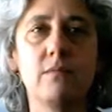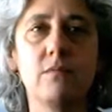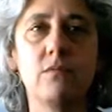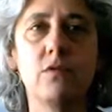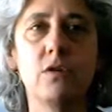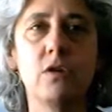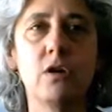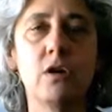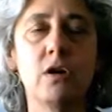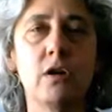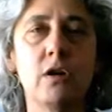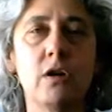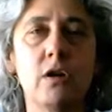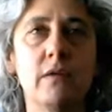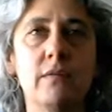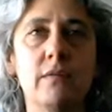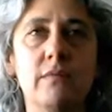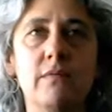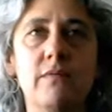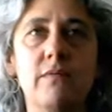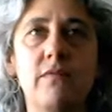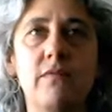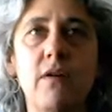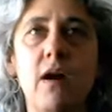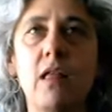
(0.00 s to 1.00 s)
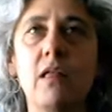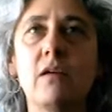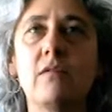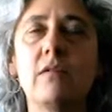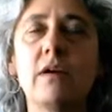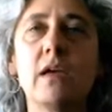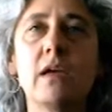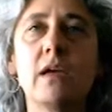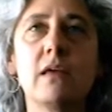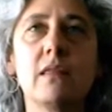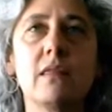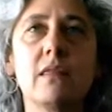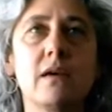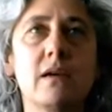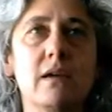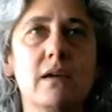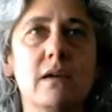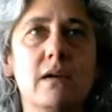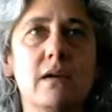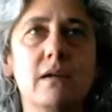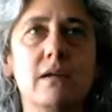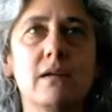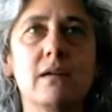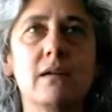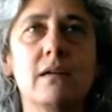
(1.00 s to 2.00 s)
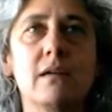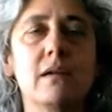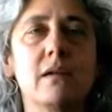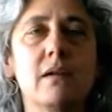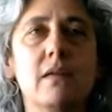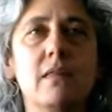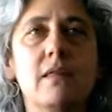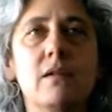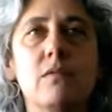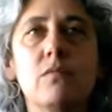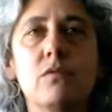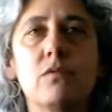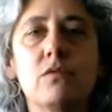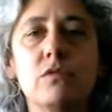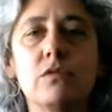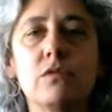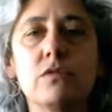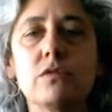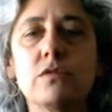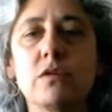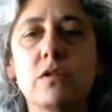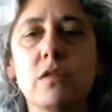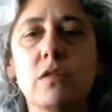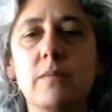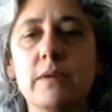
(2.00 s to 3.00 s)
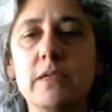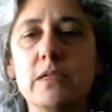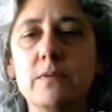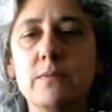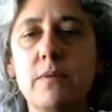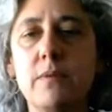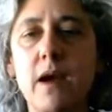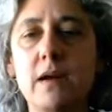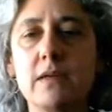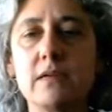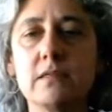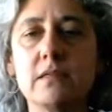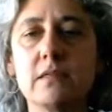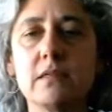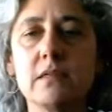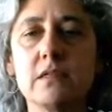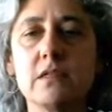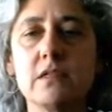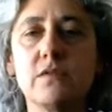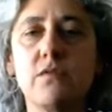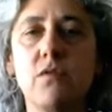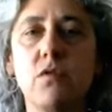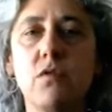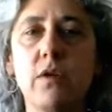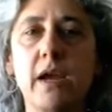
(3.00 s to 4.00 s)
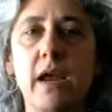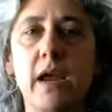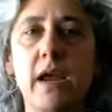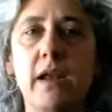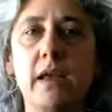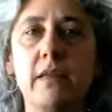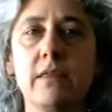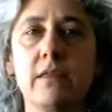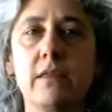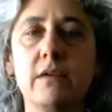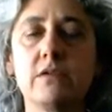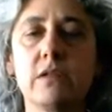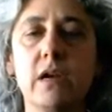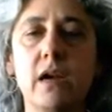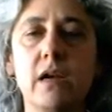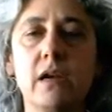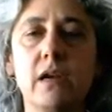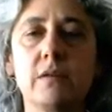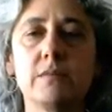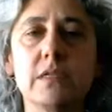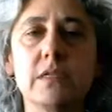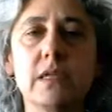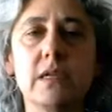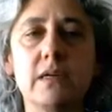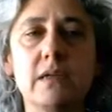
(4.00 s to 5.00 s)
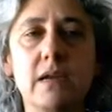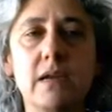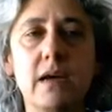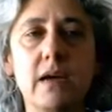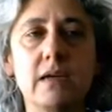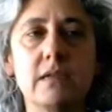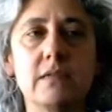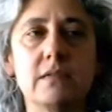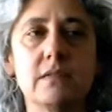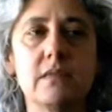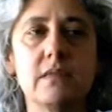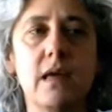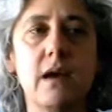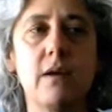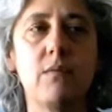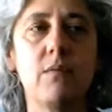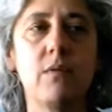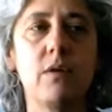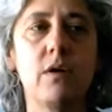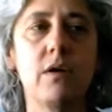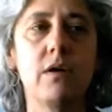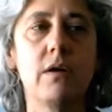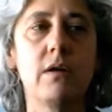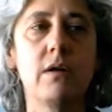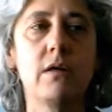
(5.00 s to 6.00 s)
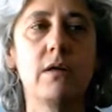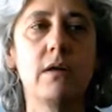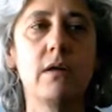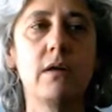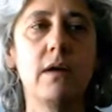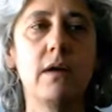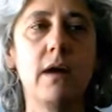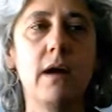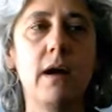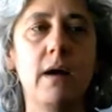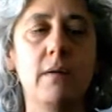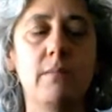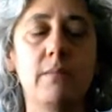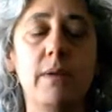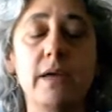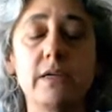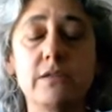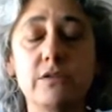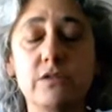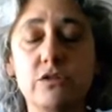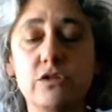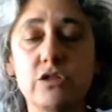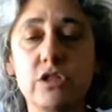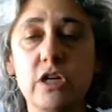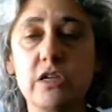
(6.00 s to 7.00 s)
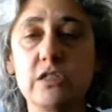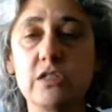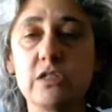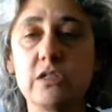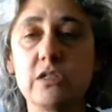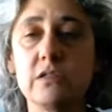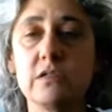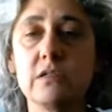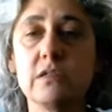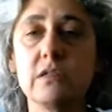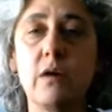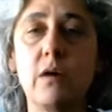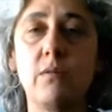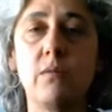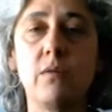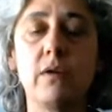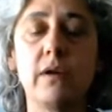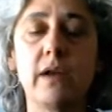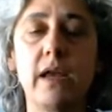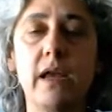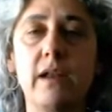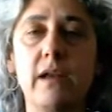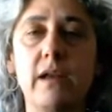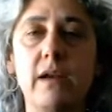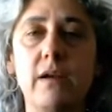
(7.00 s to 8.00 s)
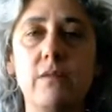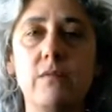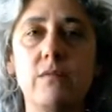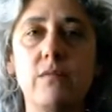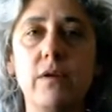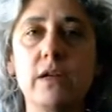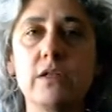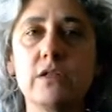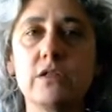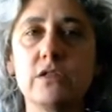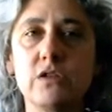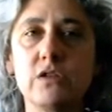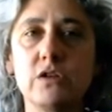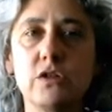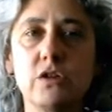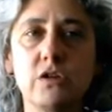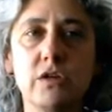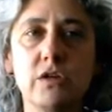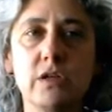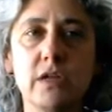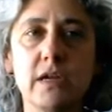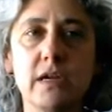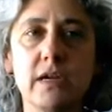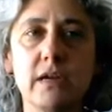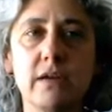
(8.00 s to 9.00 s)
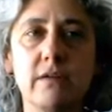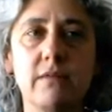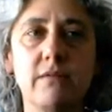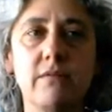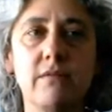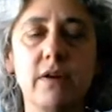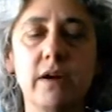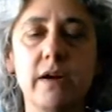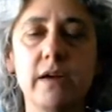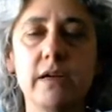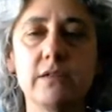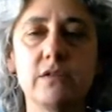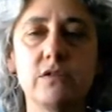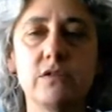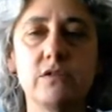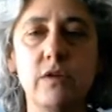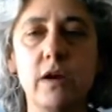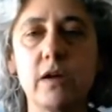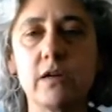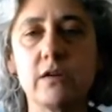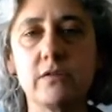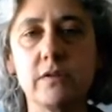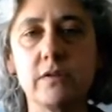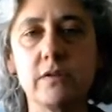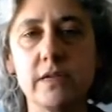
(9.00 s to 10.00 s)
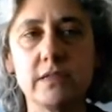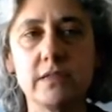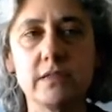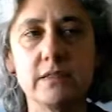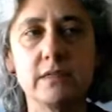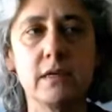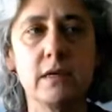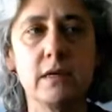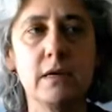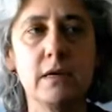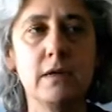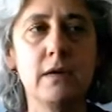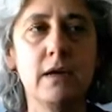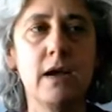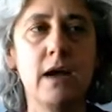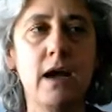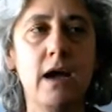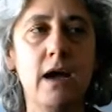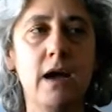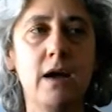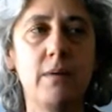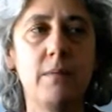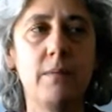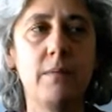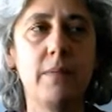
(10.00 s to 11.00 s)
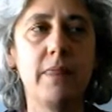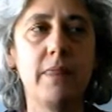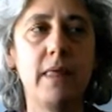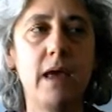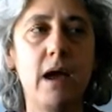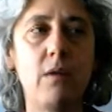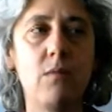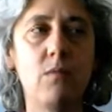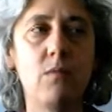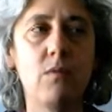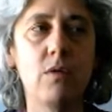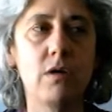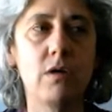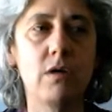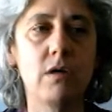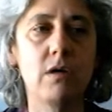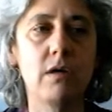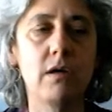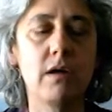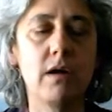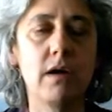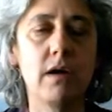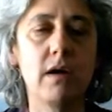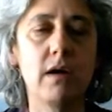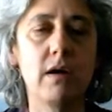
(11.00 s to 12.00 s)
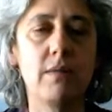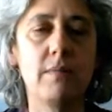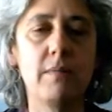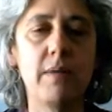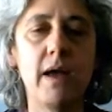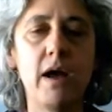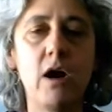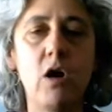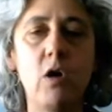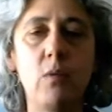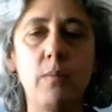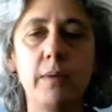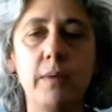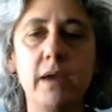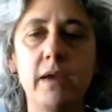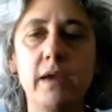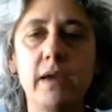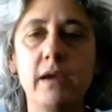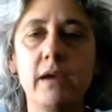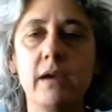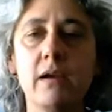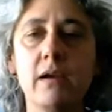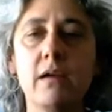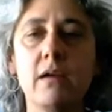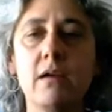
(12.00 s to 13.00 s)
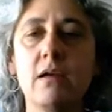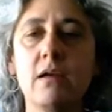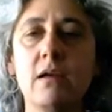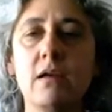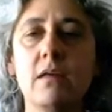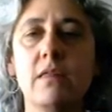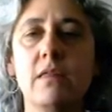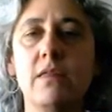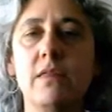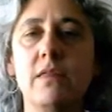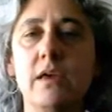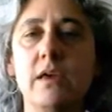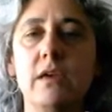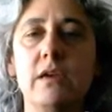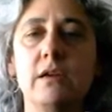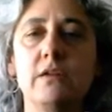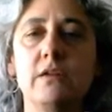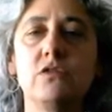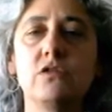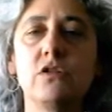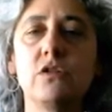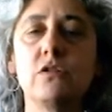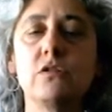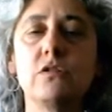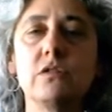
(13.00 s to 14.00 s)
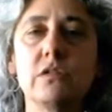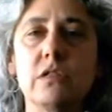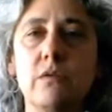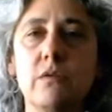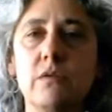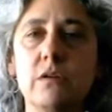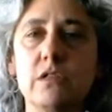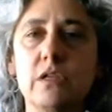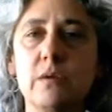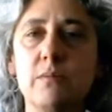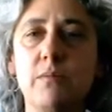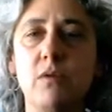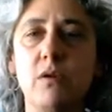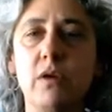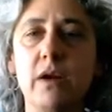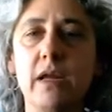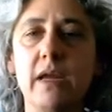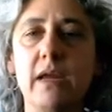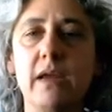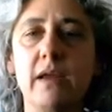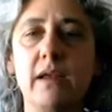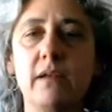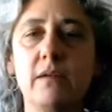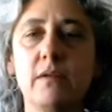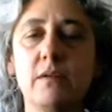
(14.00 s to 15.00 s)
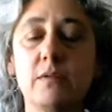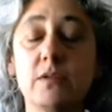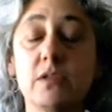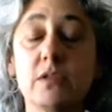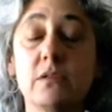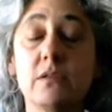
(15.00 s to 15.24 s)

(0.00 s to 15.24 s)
we're following the rules or the best practices for getting those items indexed that were by search engines, that were getting registered in various directories, that were helping the journals that we're supporting